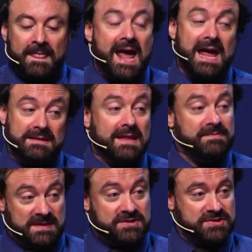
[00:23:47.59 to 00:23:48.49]
And
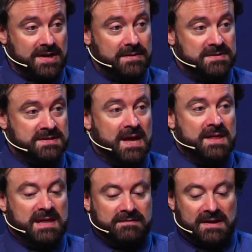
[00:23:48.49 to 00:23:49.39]
this shows
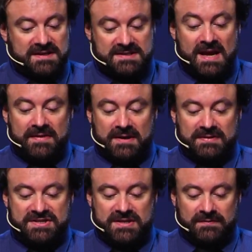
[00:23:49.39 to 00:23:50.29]
they've lost the
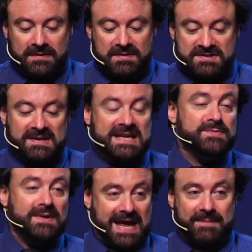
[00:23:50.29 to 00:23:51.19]
Christian roots, so guess
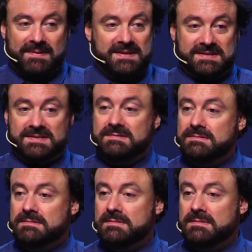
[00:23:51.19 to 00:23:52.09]
what happens?
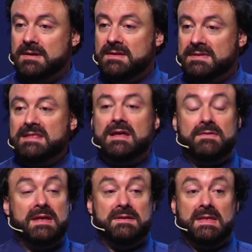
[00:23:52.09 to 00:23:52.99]
Then
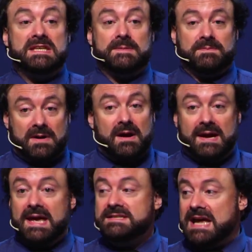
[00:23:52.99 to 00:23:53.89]
they're
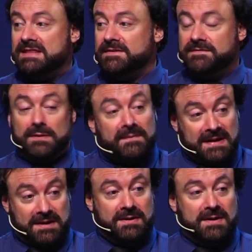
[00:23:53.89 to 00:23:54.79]
surprised at the fraud
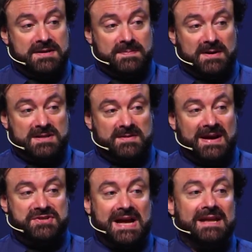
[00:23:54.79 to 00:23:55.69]
that occurs because they've
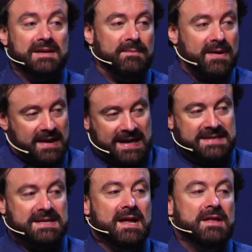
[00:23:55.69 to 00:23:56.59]
actually
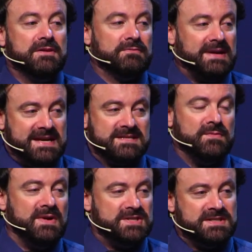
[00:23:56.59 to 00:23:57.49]
undermined the
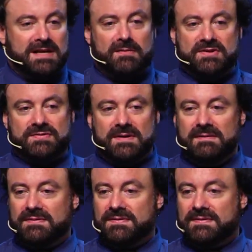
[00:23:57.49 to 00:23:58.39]
reason we should tell the
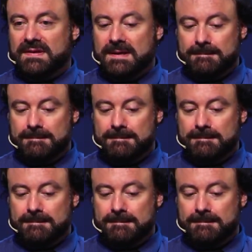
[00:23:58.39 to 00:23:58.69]
truth.